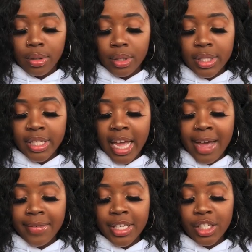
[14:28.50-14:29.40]

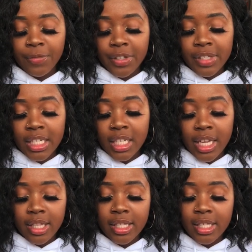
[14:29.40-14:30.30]
Savage Fenty. Yeah,
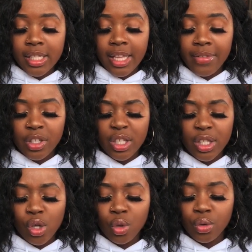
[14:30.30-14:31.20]
this is a Savage. This is
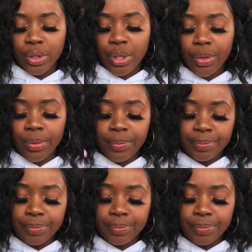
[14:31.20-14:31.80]
old though.